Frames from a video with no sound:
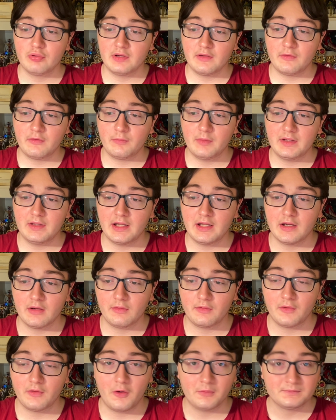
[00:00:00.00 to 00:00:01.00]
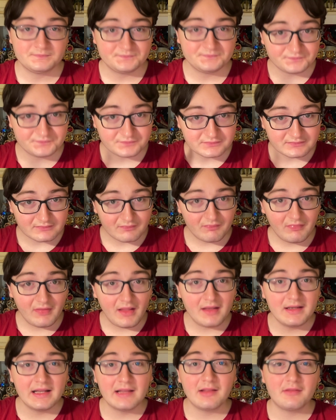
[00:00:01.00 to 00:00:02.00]
sweet here. So
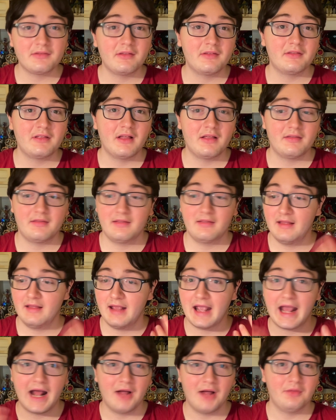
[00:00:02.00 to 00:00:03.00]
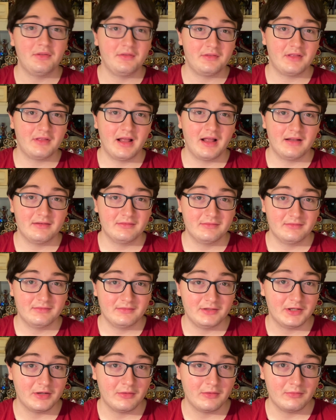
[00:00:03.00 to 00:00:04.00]
now let's discuss how this got
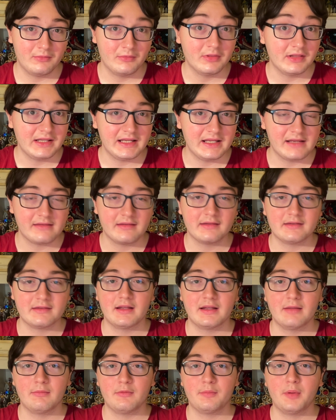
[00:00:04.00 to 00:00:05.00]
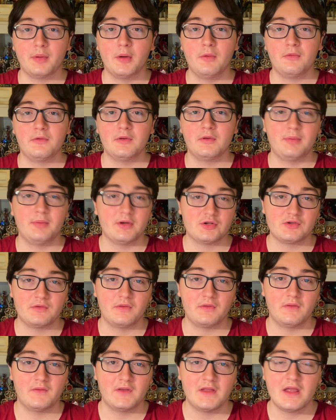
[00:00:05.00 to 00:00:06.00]
you know leaked. It uh, was posted,
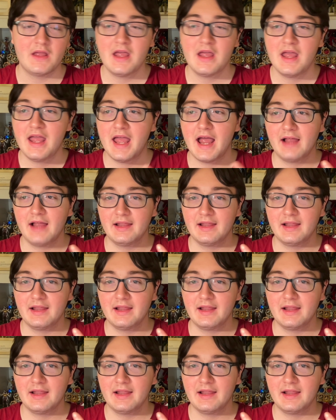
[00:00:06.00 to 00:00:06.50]
pictures of it at